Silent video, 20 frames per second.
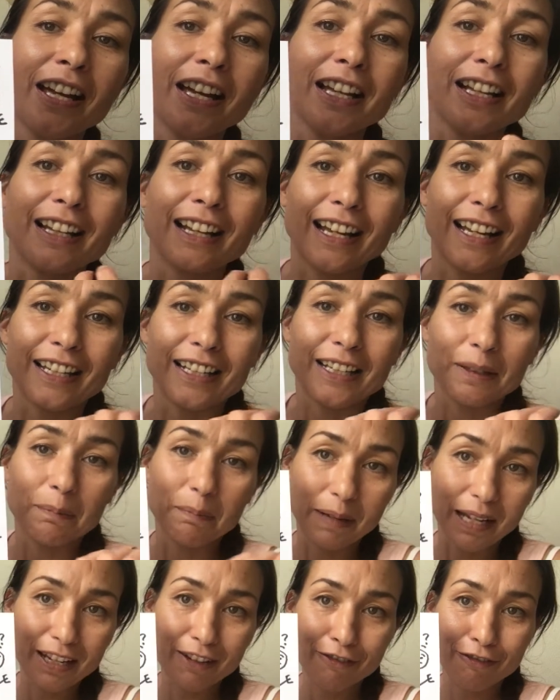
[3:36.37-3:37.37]
like
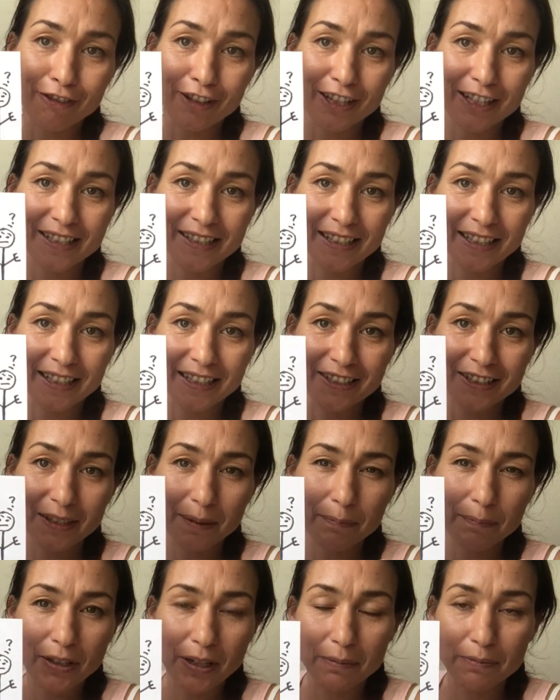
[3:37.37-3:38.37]
manifesting.
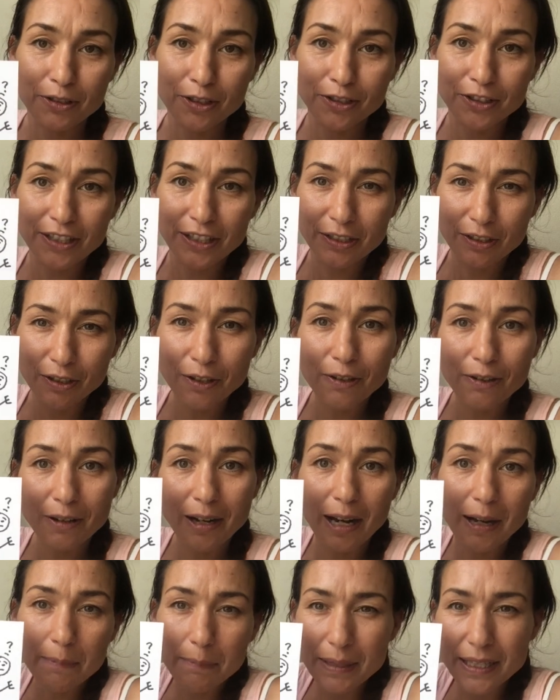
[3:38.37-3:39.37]
Sometimes you think, oh,
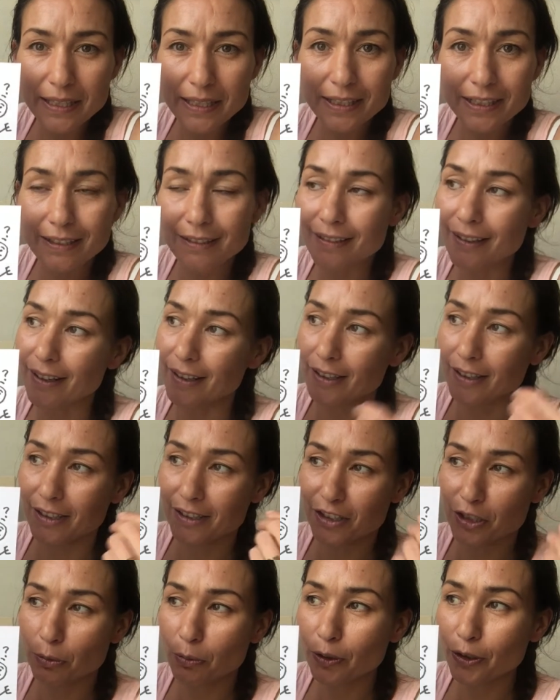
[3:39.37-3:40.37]
I'm in it and
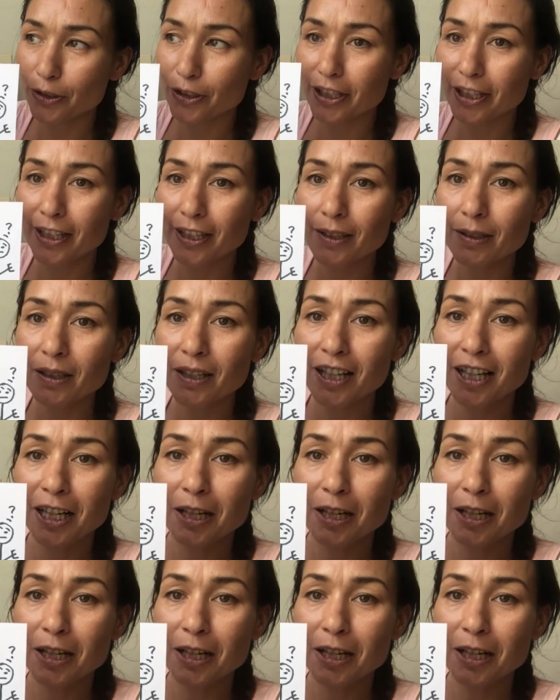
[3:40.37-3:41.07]
it's working,